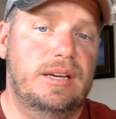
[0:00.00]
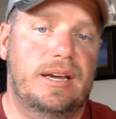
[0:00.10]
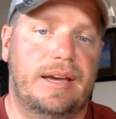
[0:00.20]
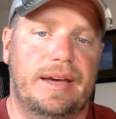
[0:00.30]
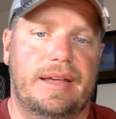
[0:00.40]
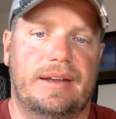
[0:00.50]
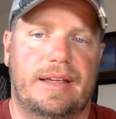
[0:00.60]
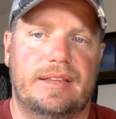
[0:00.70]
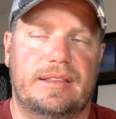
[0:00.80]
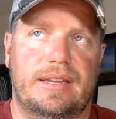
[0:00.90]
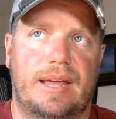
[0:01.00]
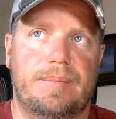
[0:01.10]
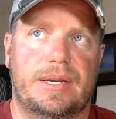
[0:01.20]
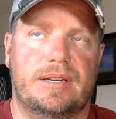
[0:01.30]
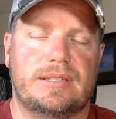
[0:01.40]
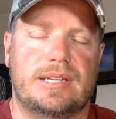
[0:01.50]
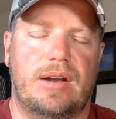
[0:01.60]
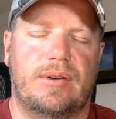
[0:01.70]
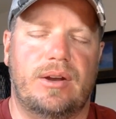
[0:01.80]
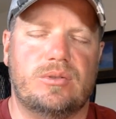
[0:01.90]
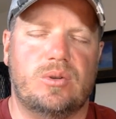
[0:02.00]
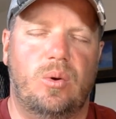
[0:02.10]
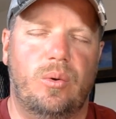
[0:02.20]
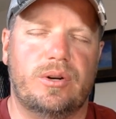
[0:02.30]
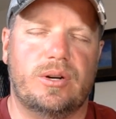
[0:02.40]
And I think that because Colorado is older,